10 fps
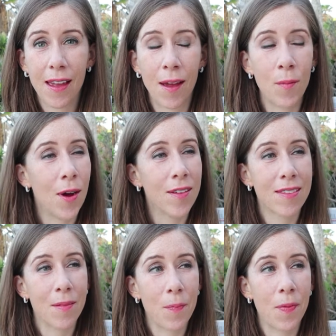And
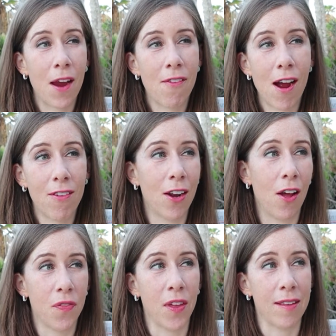whilst there are a
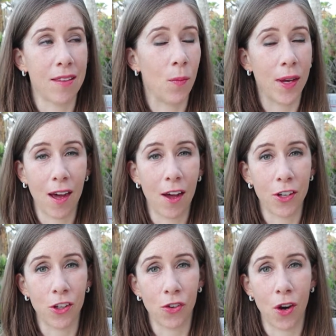lot of things that we can't
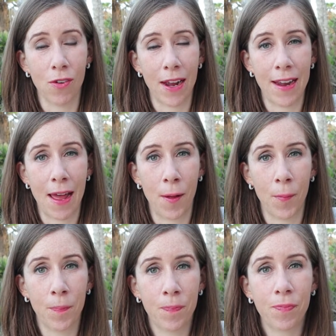control right now,